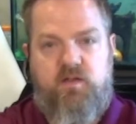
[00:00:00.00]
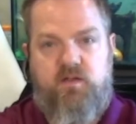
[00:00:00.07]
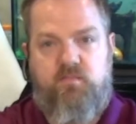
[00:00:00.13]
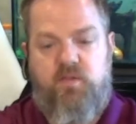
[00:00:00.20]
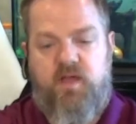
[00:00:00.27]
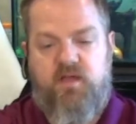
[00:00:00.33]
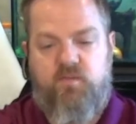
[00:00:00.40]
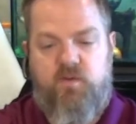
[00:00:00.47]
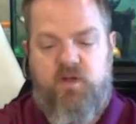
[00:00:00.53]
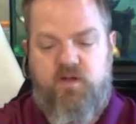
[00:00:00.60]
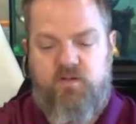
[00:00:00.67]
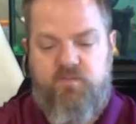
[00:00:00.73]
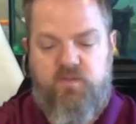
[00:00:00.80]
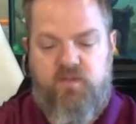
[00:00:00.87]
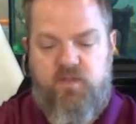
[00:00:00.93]
a black
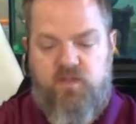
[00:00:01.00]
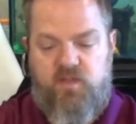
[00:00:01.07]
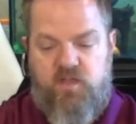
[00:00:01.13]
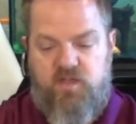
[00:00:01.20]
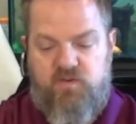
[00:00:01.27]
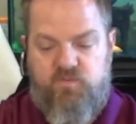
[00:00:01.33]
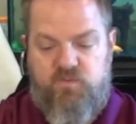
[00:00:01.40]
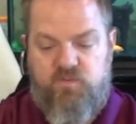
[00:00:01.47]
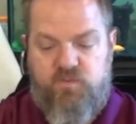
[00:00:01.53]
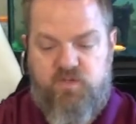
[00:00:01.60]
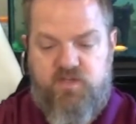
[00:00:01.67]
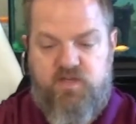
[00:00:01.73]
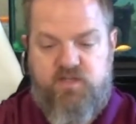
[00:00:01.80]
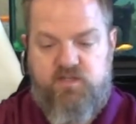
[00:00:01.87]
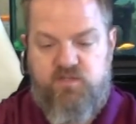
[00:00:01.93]
wire, and we will
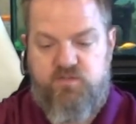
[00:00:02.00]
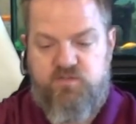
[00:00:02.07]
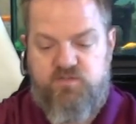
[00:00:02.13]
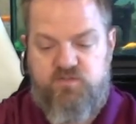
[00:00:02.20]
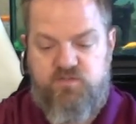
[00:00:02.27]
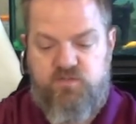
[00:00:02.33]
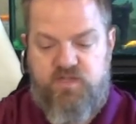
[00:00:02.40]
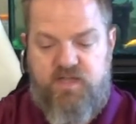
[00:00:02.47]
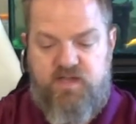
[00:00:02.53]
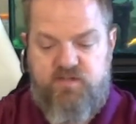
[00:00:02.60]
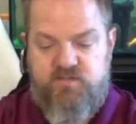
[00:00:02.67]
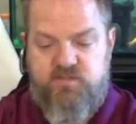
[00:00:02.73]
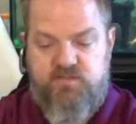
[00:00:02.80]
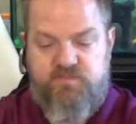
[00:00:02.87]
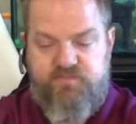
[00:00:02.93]
connect those to the
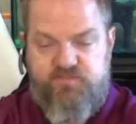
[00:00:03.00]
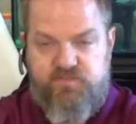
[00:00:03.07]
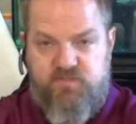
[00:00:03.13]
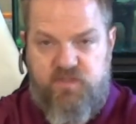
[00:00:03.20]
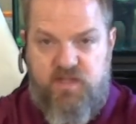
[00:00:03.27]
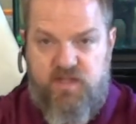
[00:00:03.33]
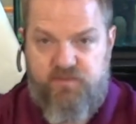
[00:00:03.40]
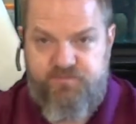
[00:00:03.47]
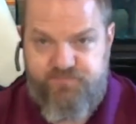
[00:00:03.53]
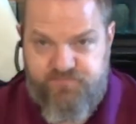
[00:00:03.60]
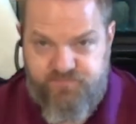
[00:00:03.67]
house. Now,